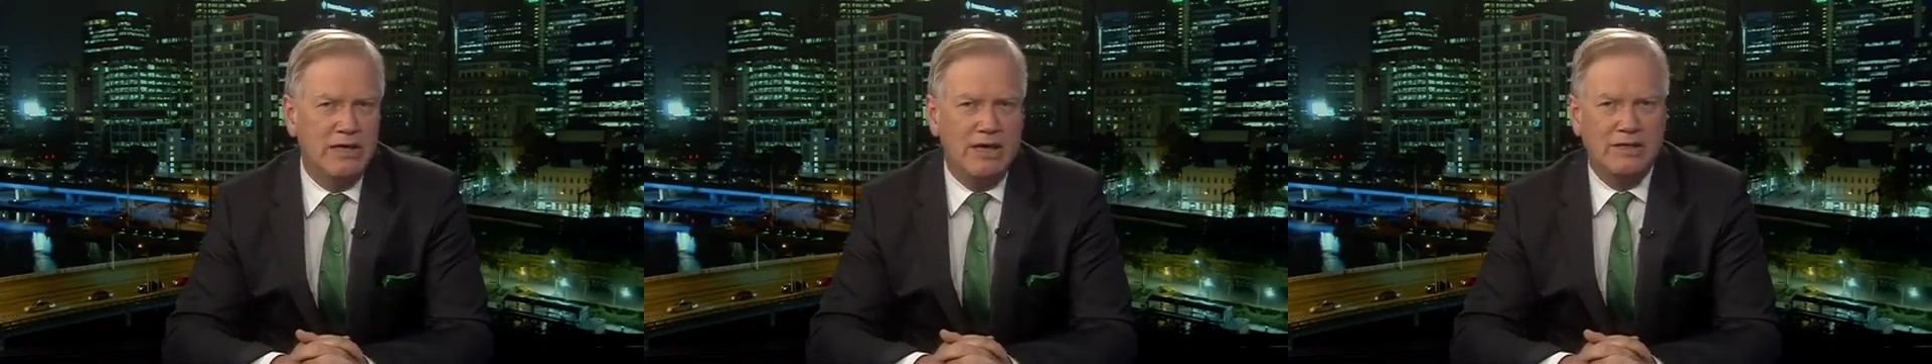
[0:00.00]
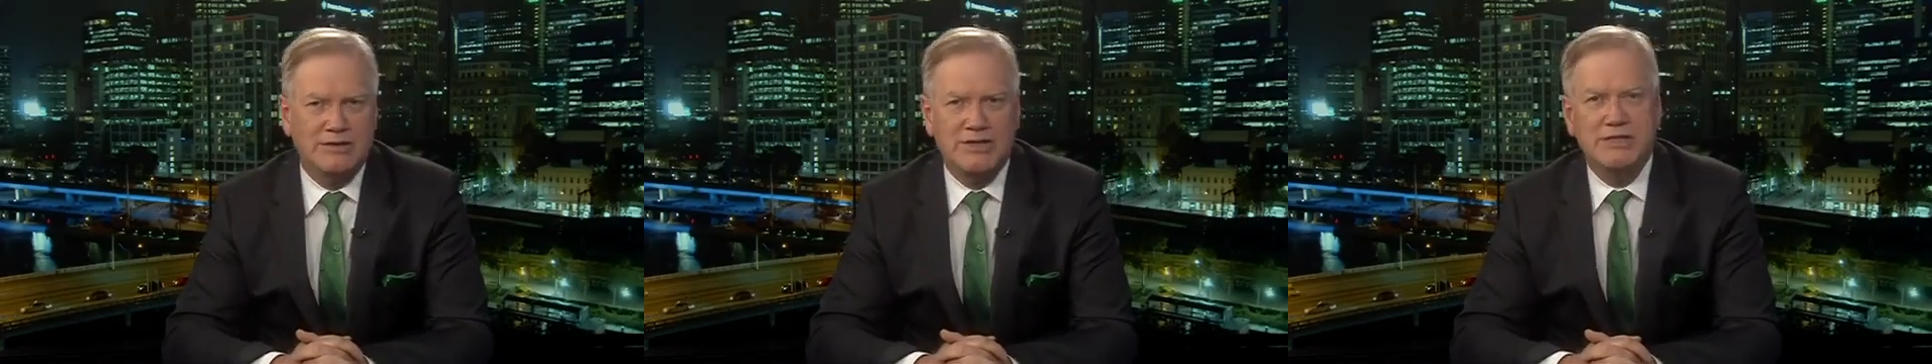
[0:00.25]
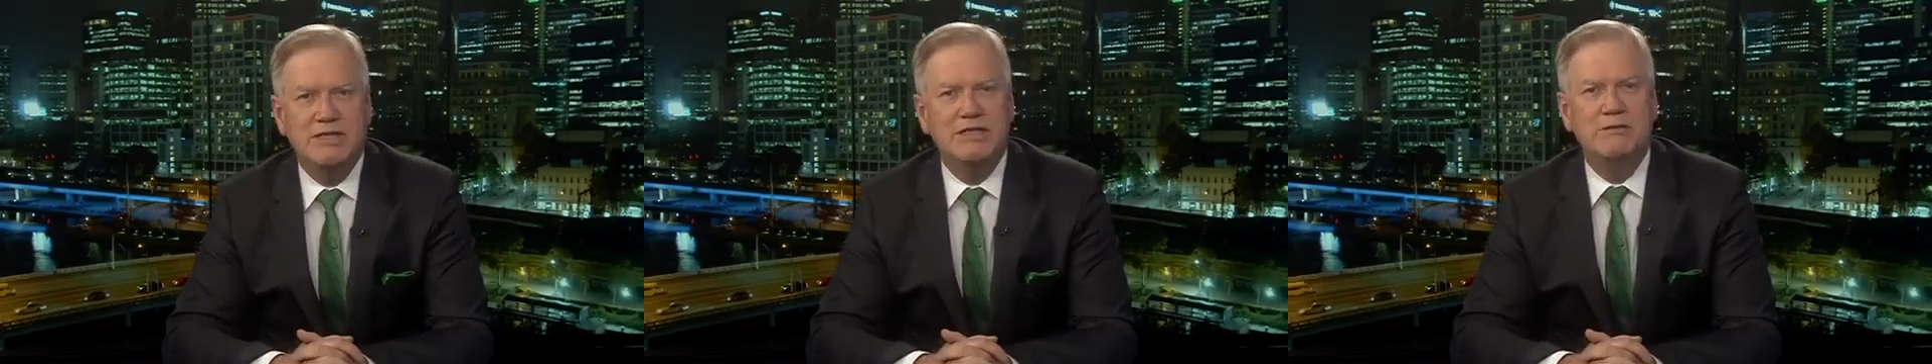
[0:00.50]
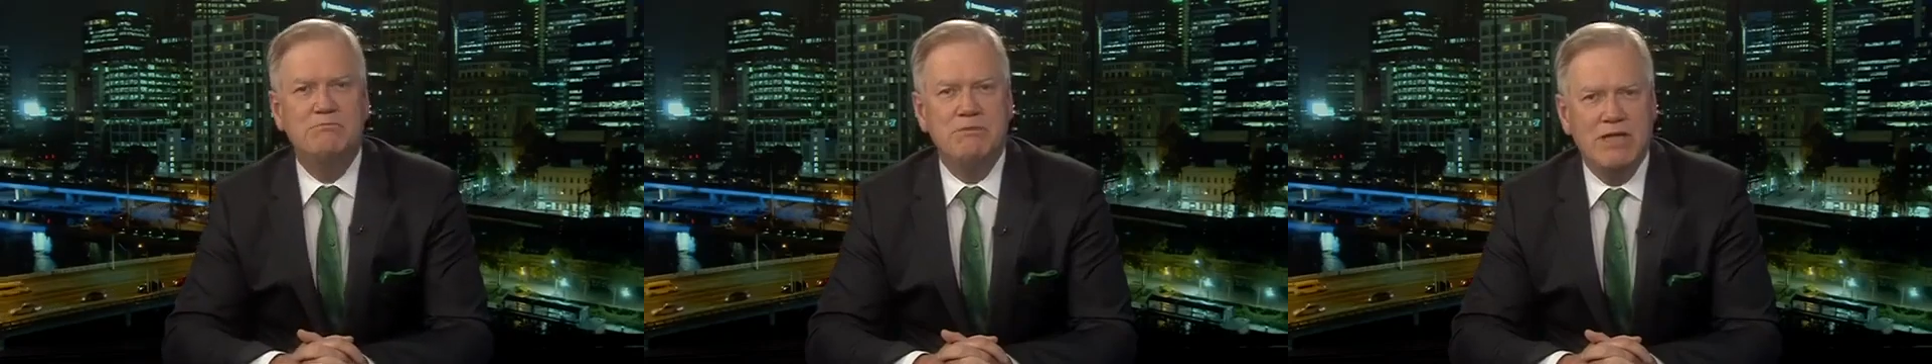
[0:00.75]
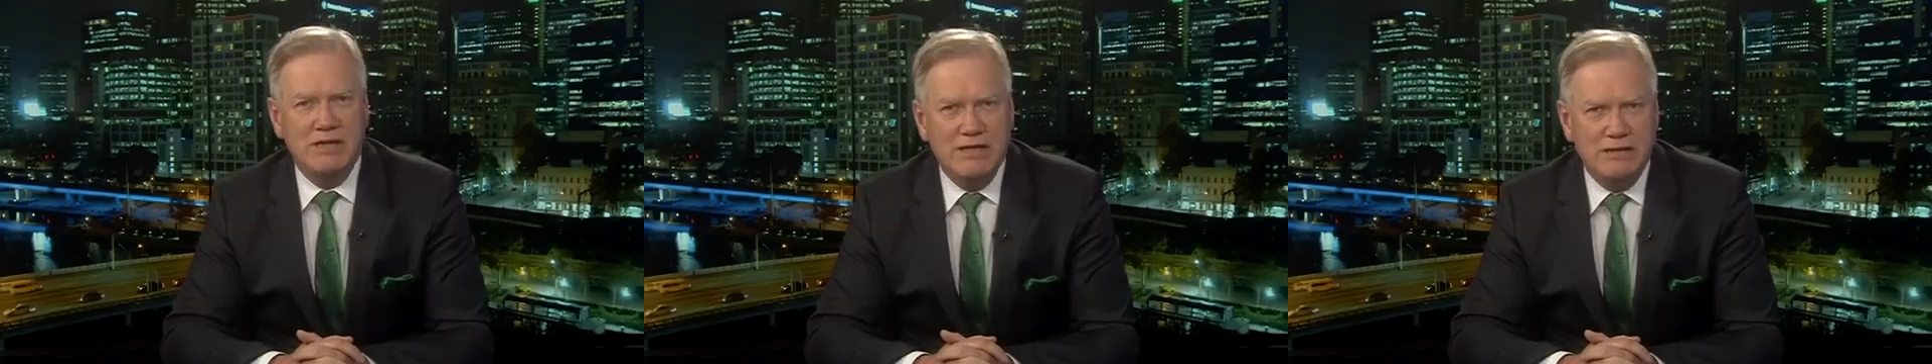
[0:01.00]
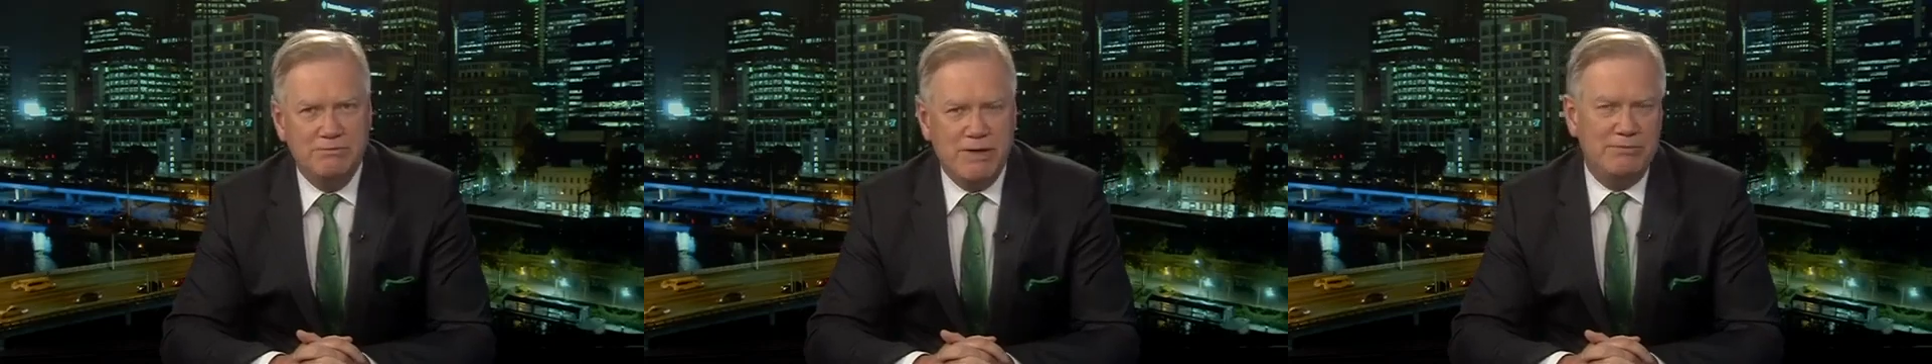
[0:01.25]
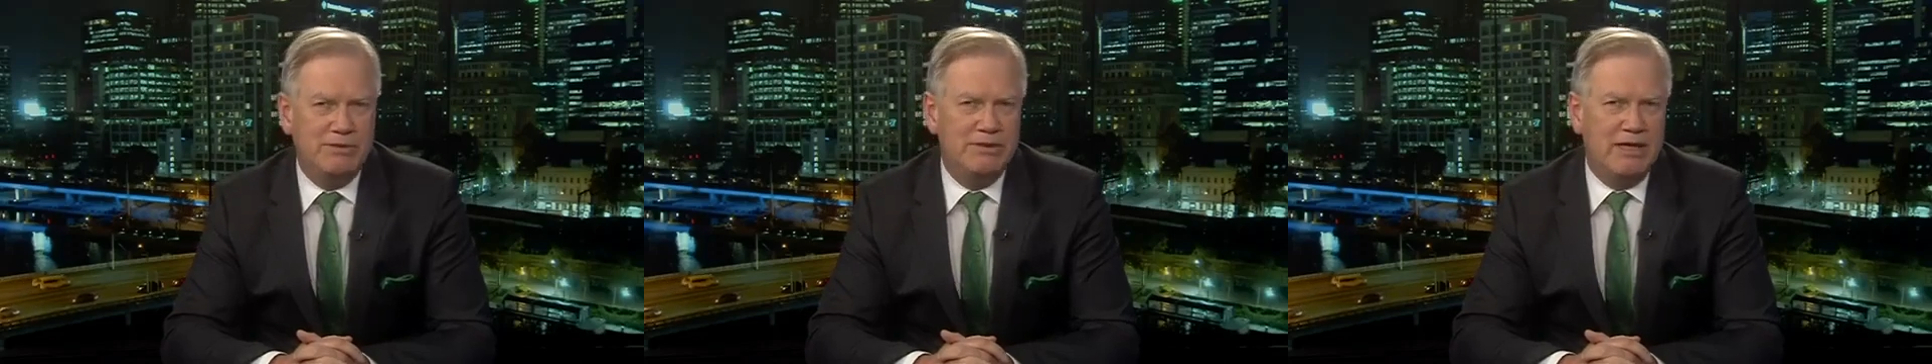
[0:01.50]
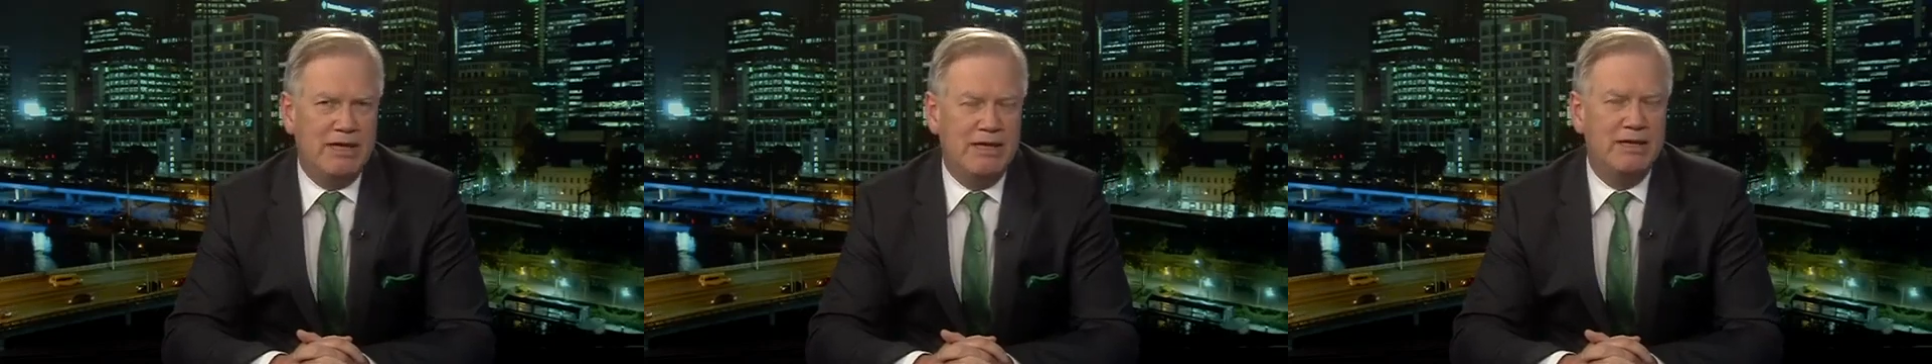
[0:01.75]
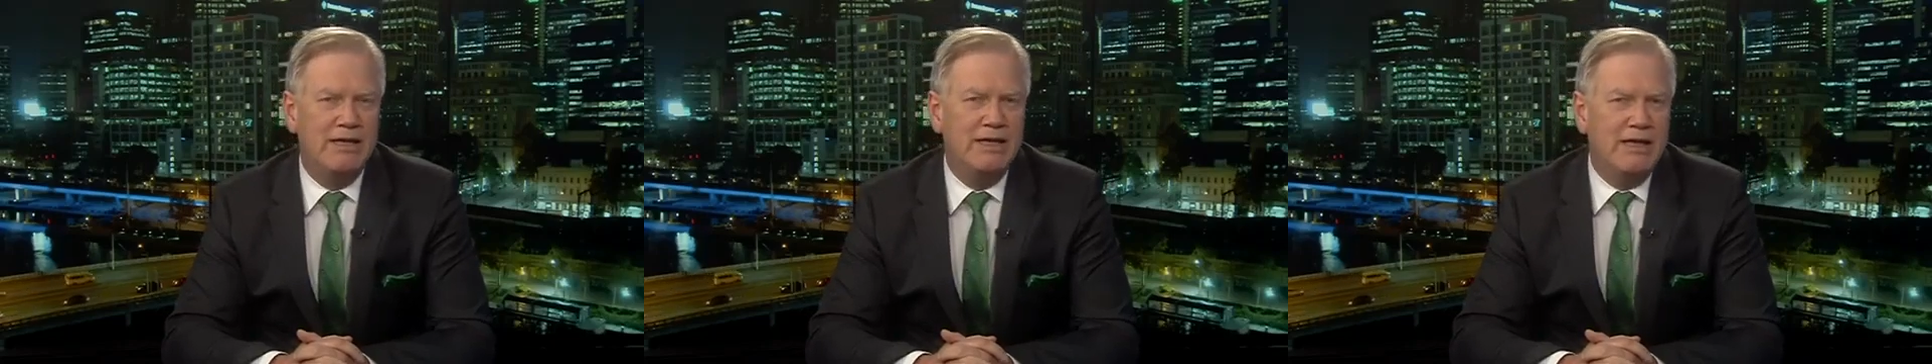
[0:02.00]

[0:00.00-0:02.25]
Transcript: She says 1 million people died.